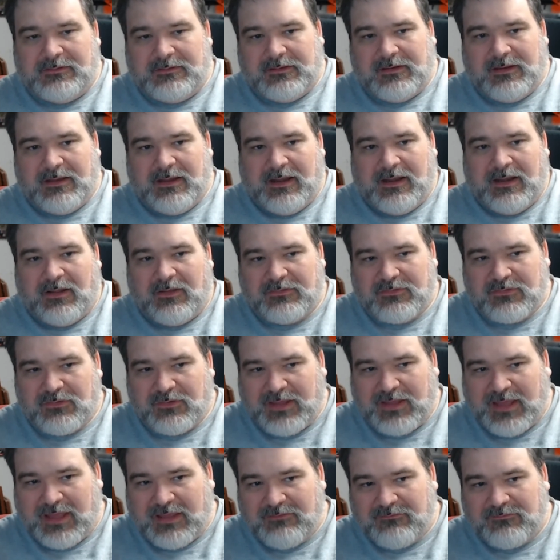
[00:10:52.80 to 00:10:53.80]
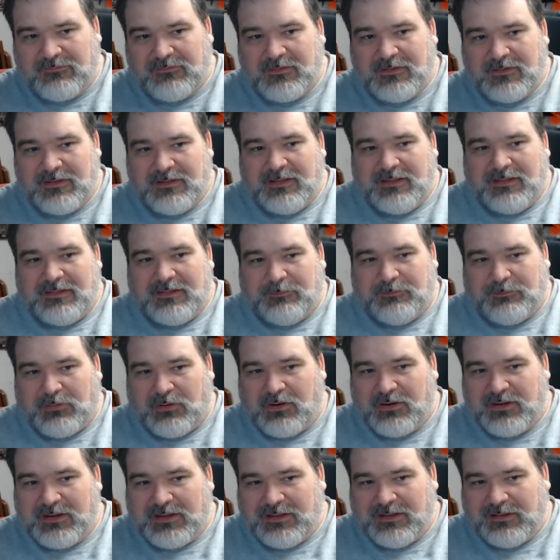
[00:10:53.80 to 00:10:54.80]
it also gave the
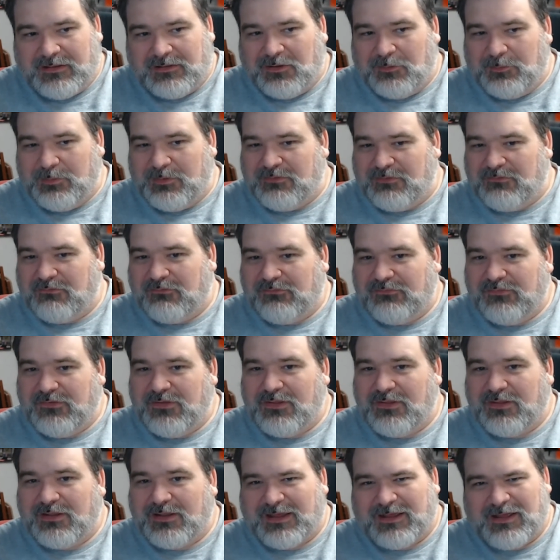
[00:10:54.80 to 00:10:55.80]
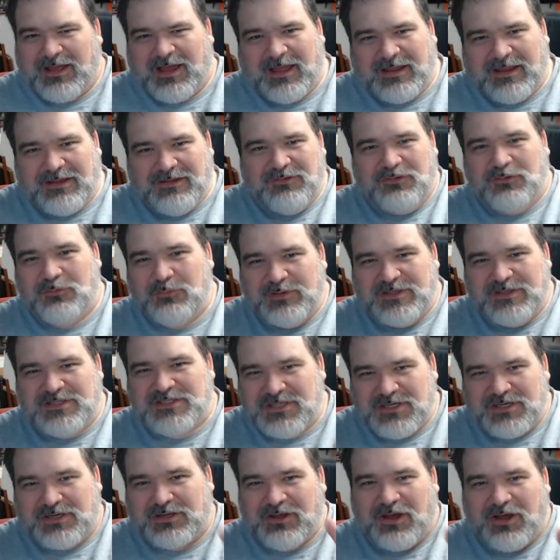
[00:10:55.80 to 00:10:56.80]
party a little bit of a feeling like I knew we
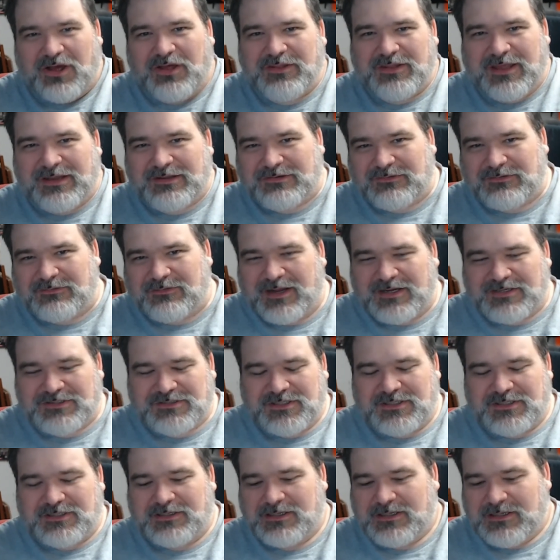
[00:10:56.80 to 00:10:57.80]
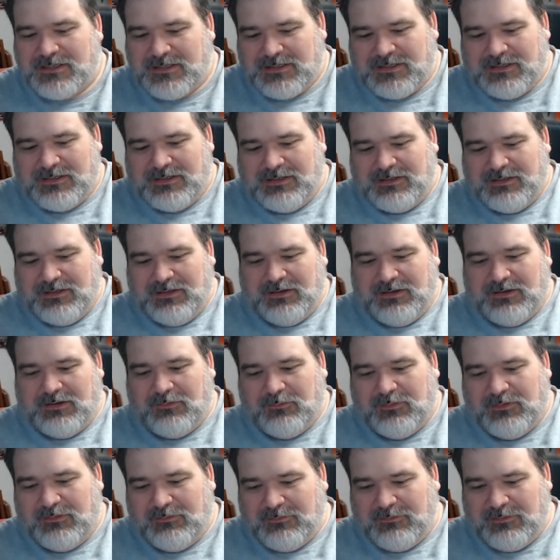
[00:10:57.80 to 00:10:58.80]
should have gone that direction.
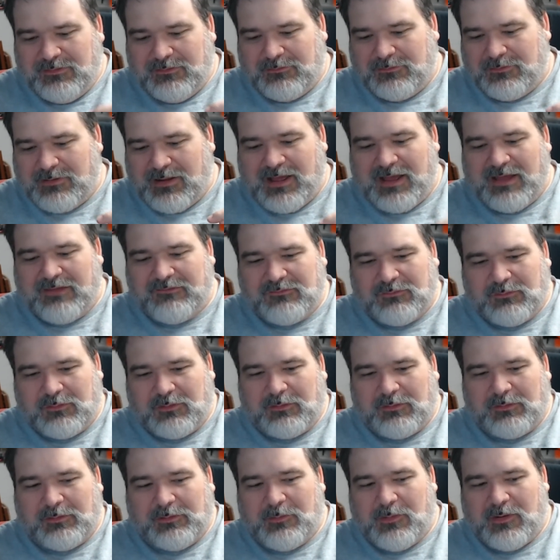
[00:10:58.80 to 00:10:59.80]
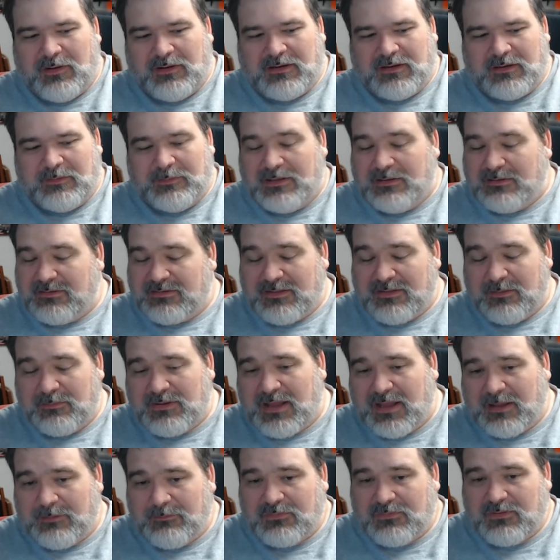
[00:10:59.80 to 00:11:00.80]
We arrived where we wanted to be, and
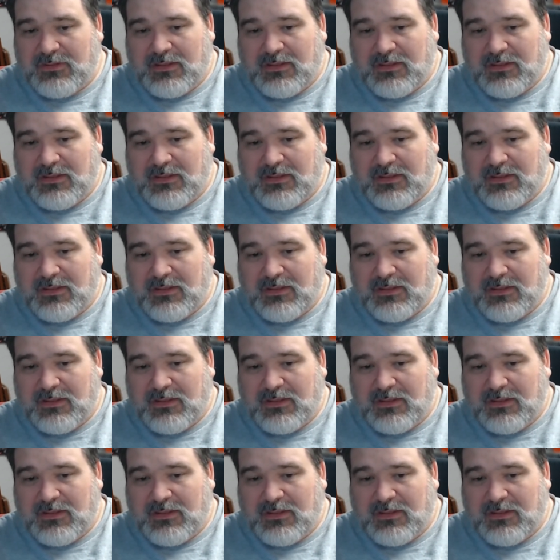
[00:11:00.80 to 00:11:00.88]
sometimes